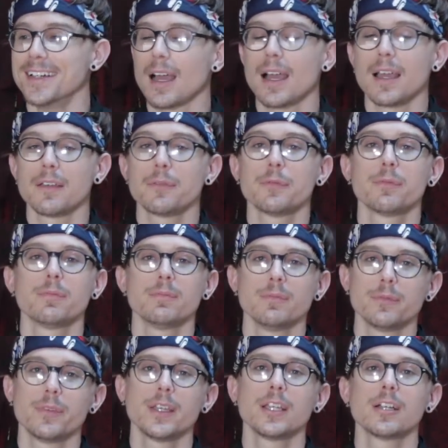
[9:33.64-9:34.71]
I
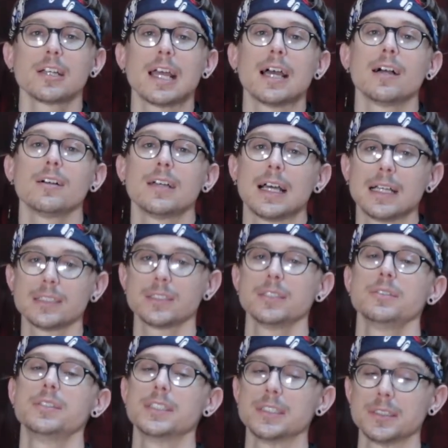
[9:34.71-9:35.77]
figured out, as
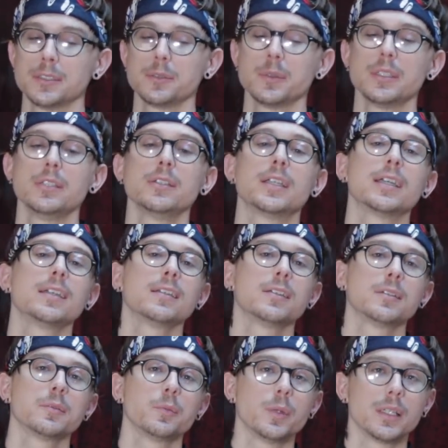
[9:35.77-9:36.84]
you do when you get
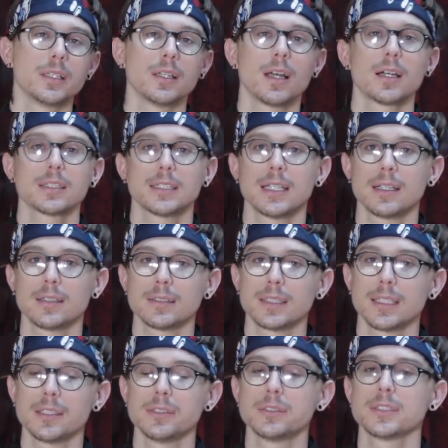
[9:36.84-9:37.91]
your wind knocked out,
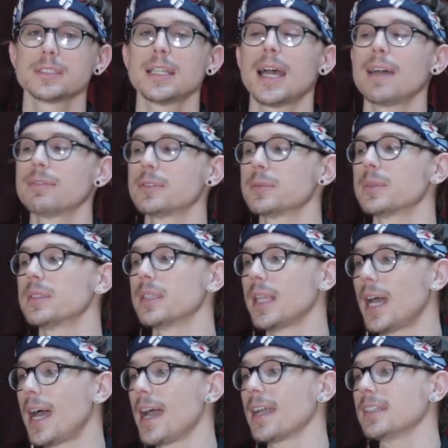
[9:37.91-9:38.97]
that you just have to
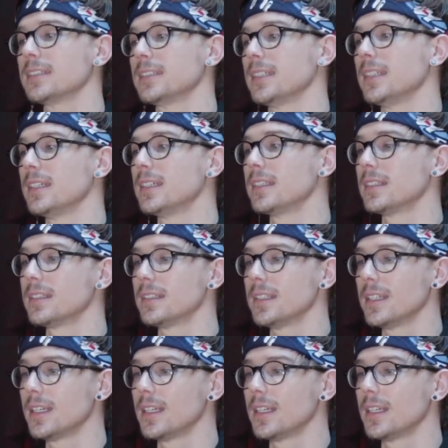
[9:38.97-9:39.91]
relax, and